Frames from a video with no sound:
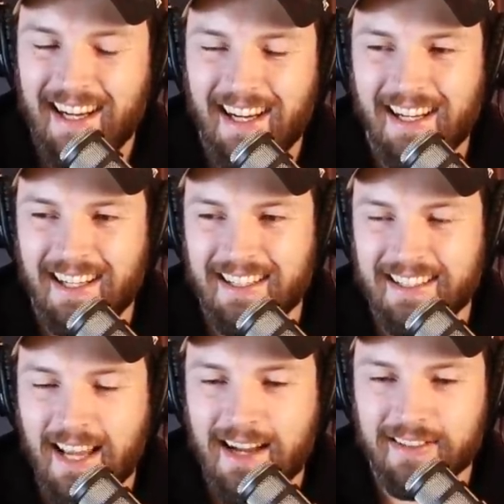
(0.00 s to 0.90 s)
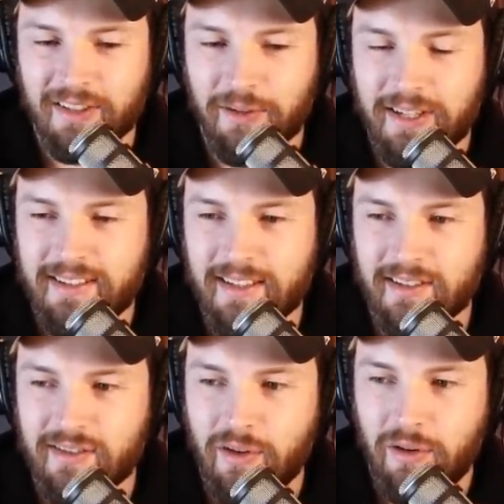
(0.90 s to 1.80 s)
uh, yeah, so it's a
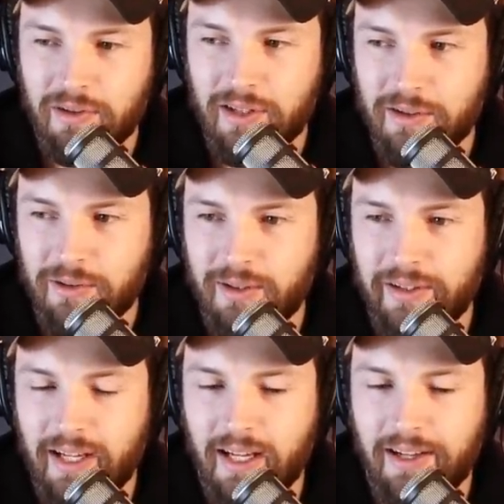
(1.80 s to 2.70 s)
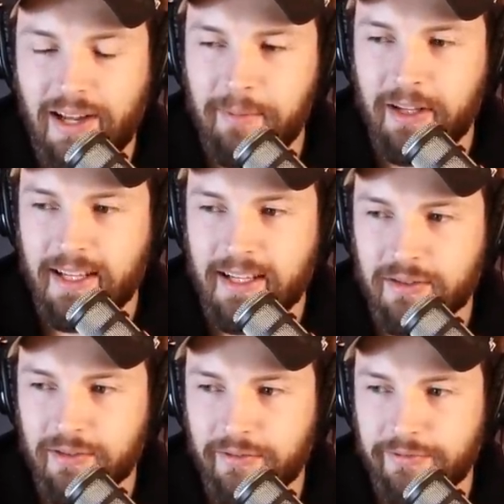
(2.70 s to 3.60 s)
solo uh, Am I the
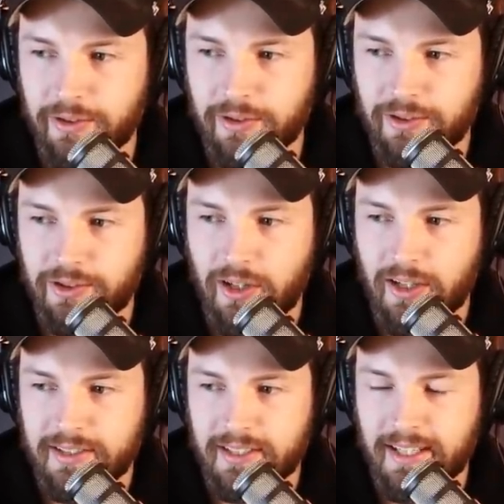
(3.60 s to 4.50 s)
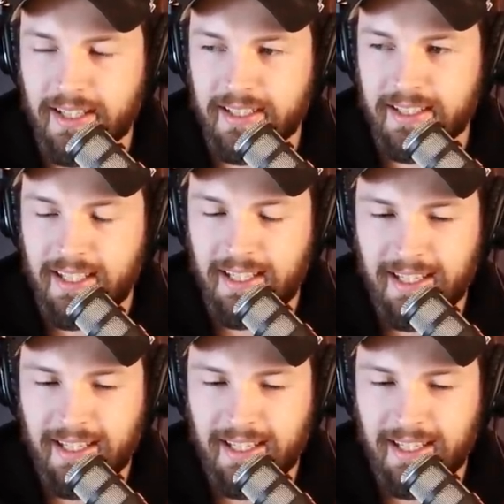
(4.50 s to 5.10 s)
Asshole for John today.